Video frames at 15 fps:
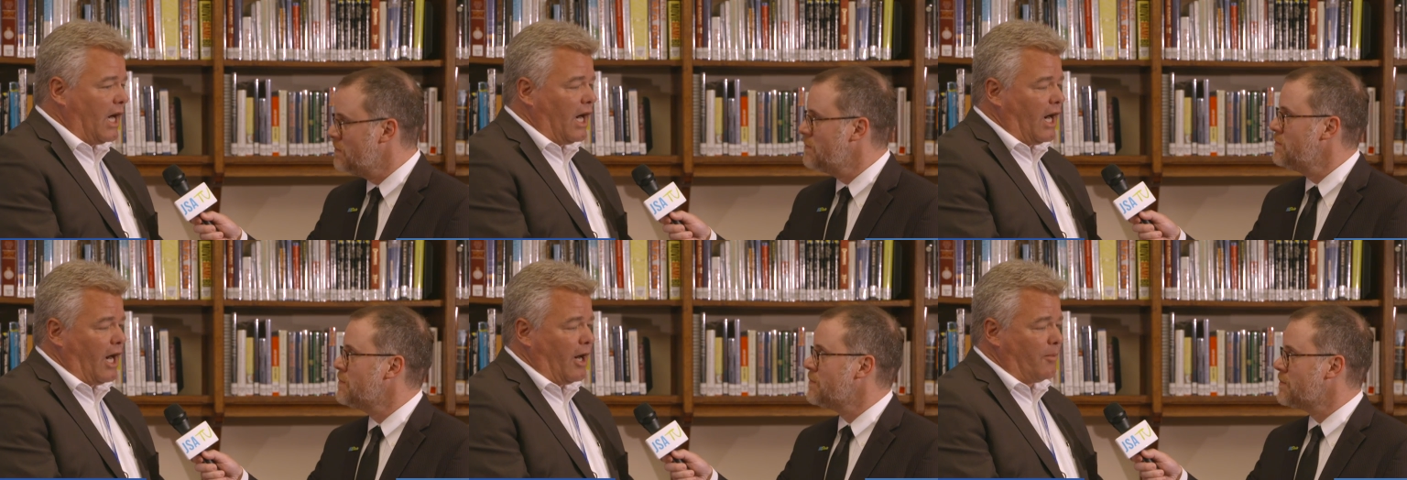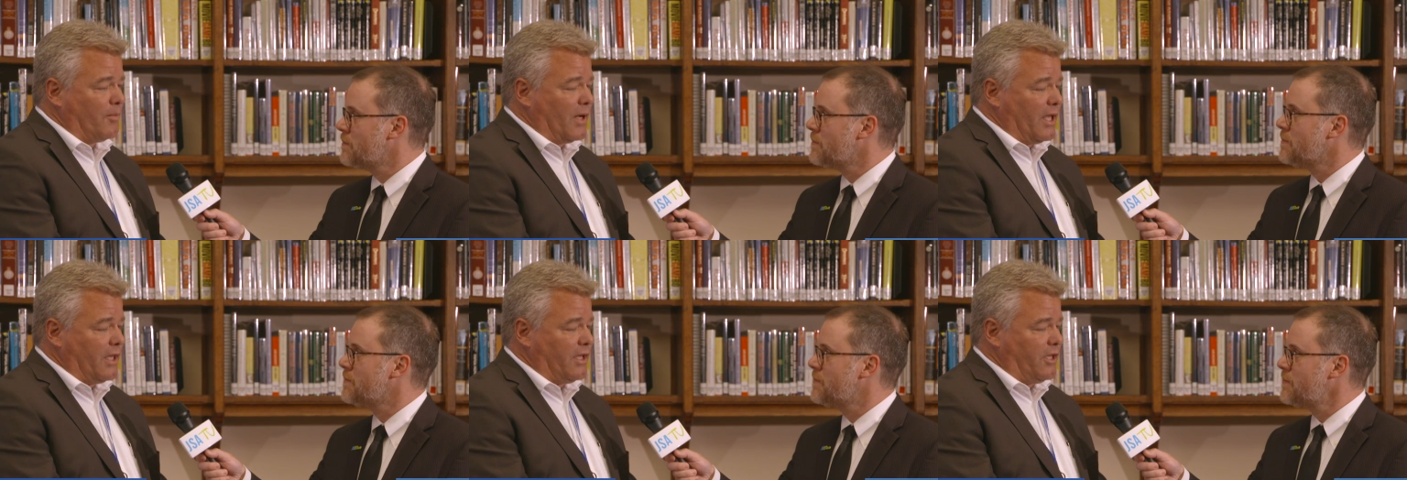Speaker 1: Mm-hmm.
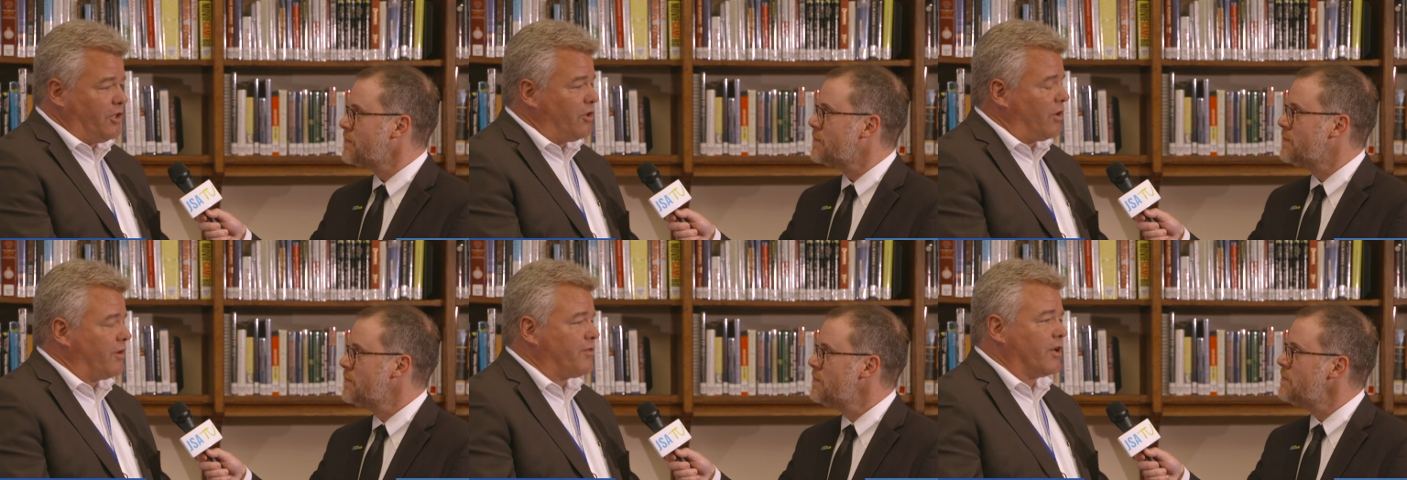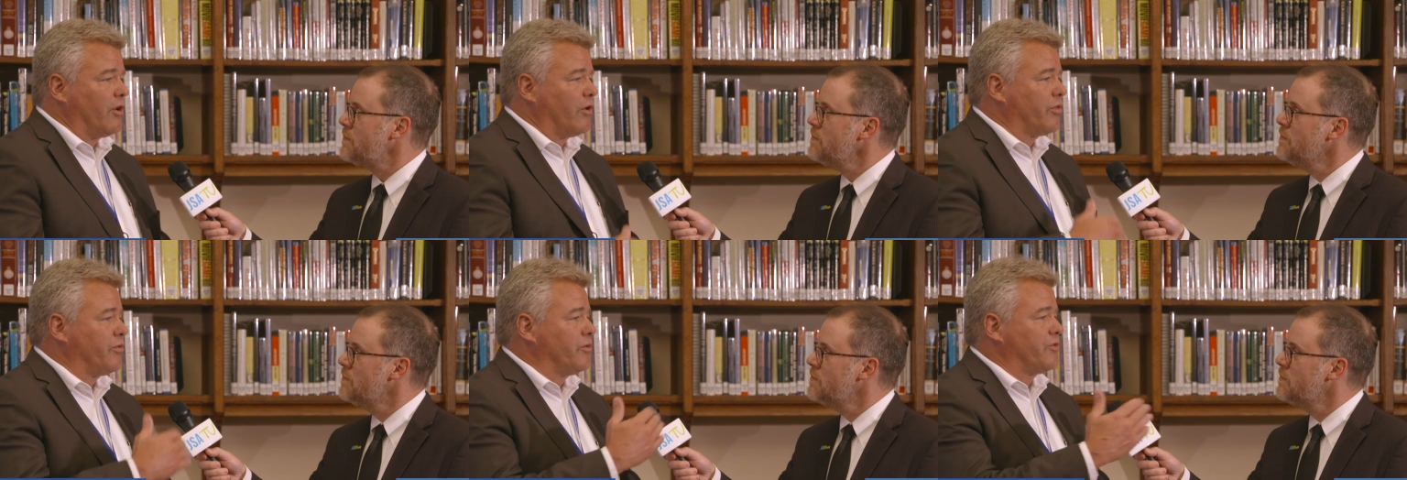You don't have to
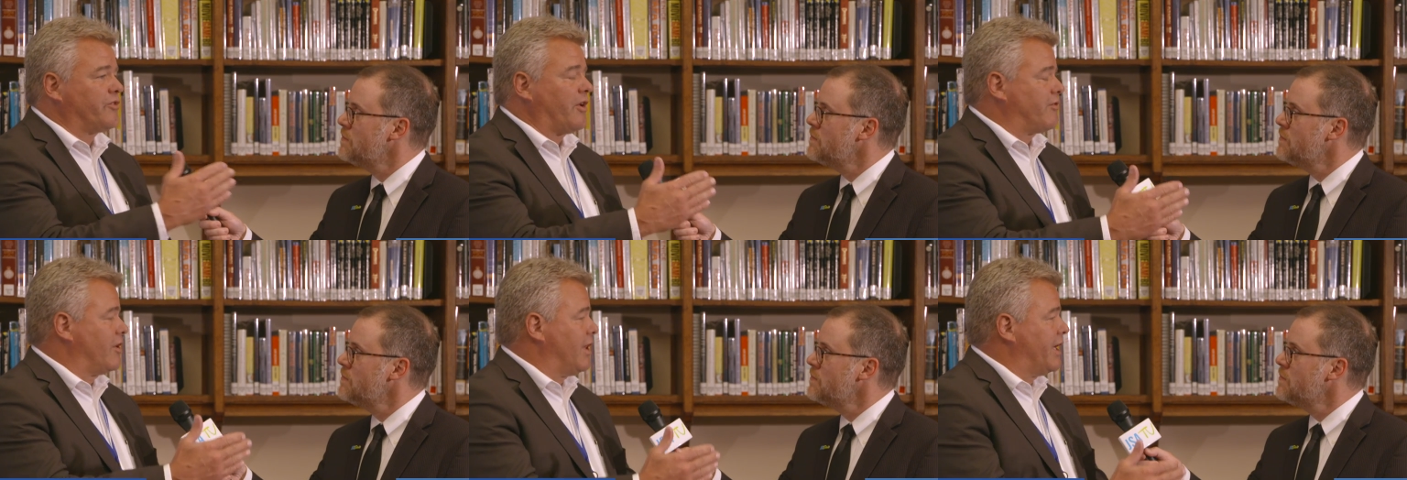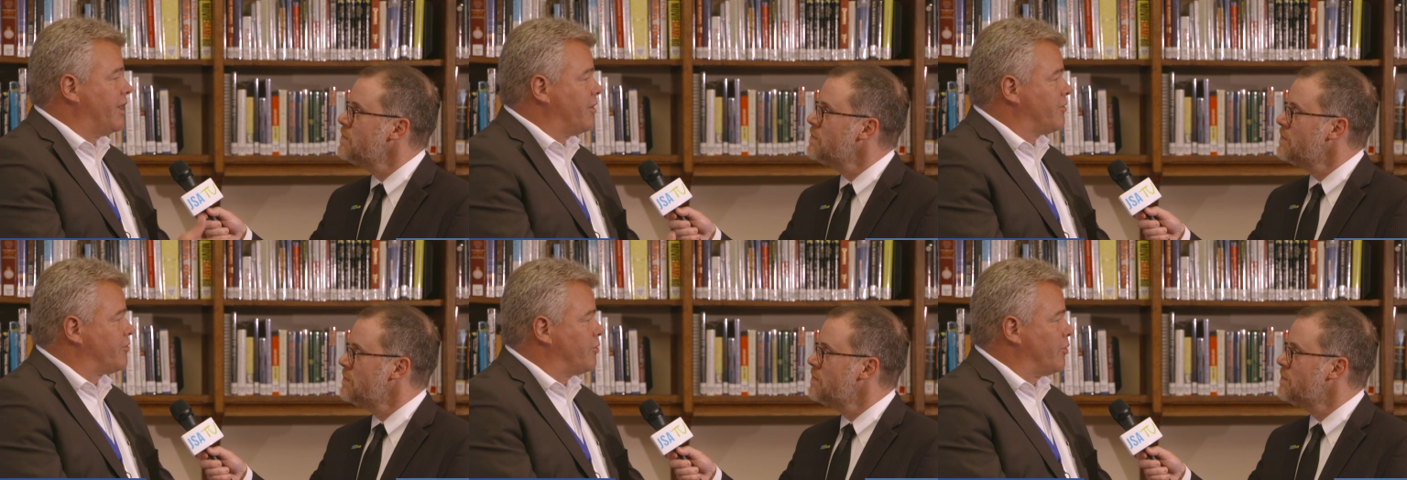go through several
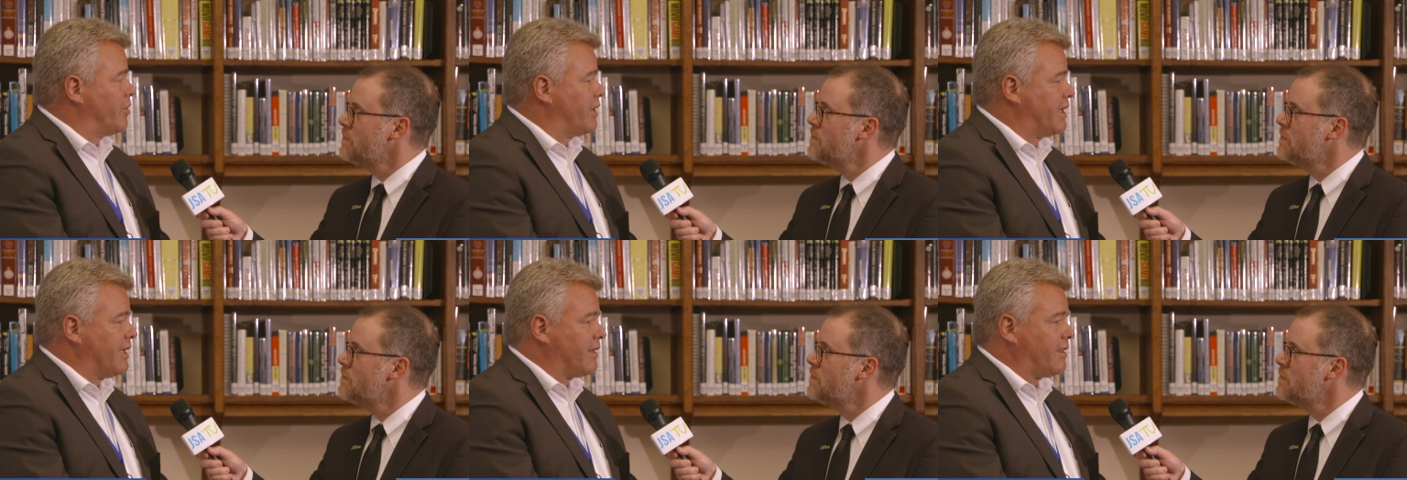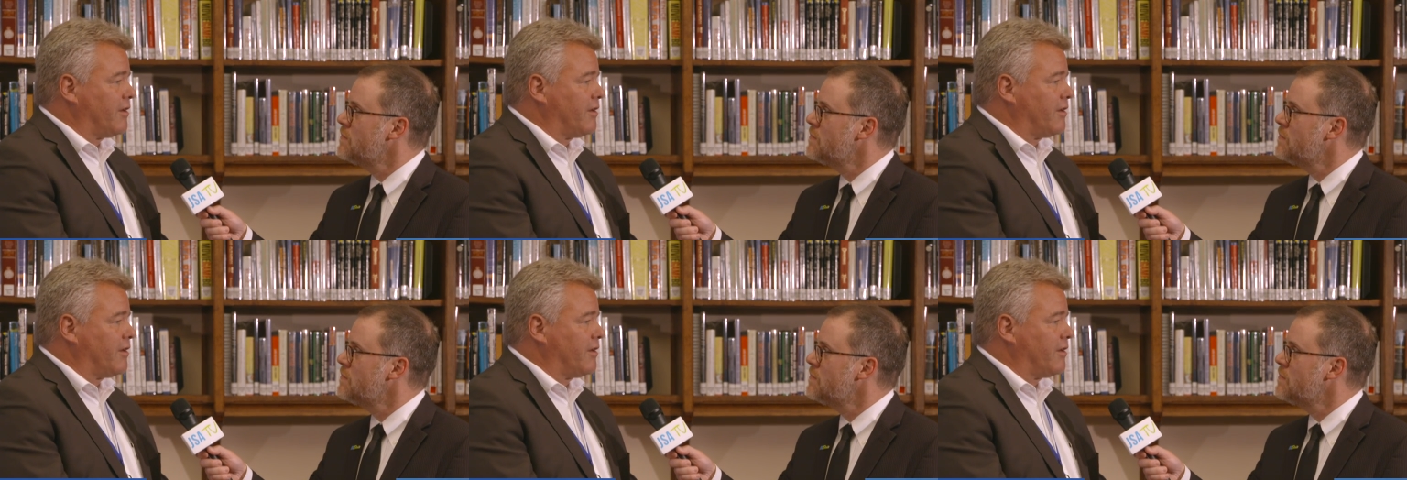layers in order to get